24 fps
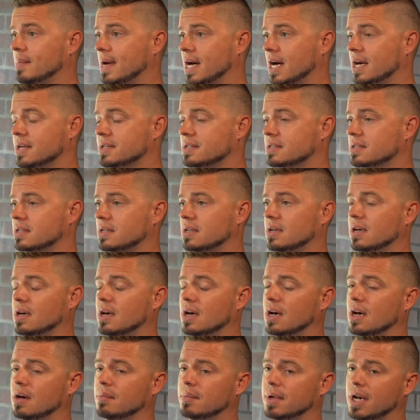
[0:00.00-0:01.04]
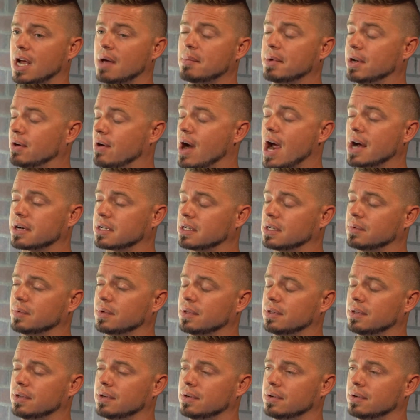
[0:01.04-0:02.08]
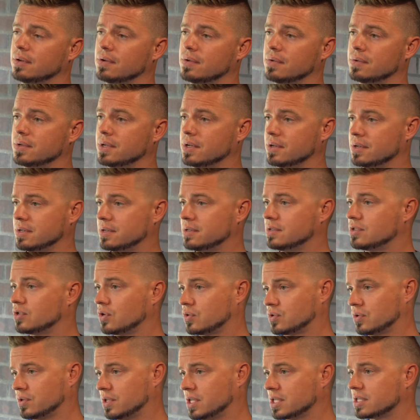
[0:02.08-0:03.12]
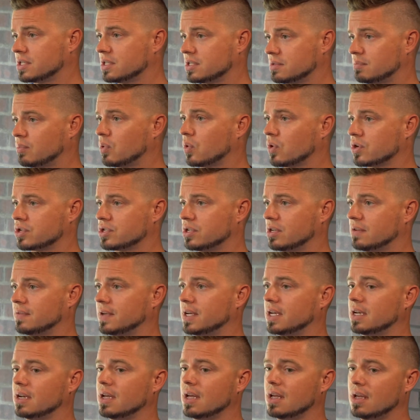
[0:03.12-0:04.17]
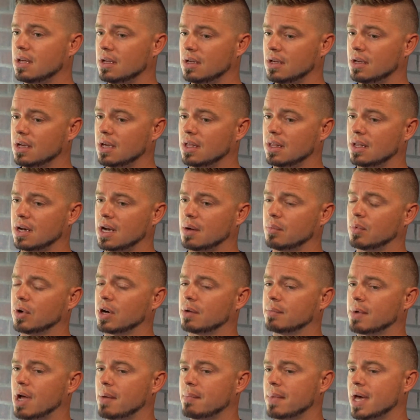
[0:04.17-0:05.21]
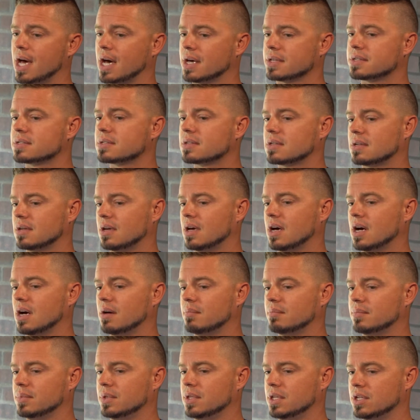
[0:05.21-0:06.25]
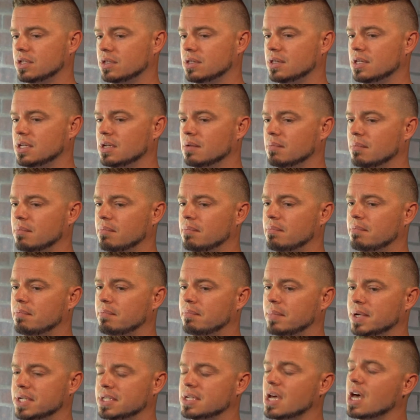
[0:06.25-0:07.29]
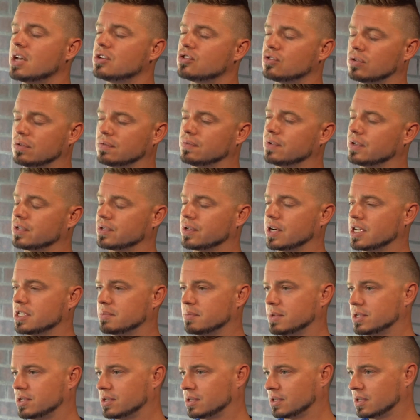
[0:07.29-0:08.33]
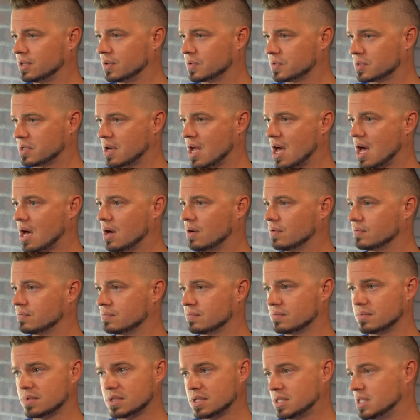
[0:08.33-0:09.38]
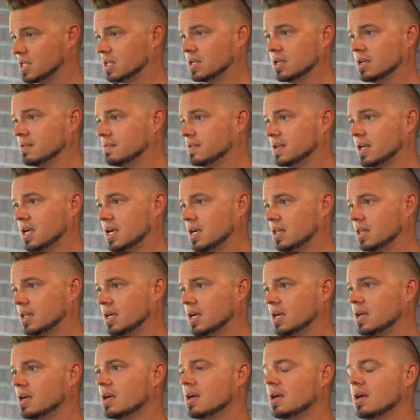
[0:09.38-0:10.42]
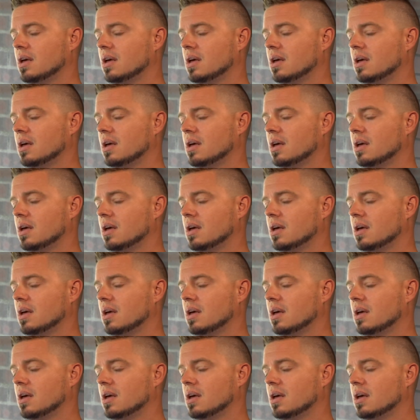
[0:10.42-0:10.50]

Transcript: a mask, and I'm interacting with you, your social distance portion of it, and then I'm wearing my mask, the potential for transmission goes down significantly.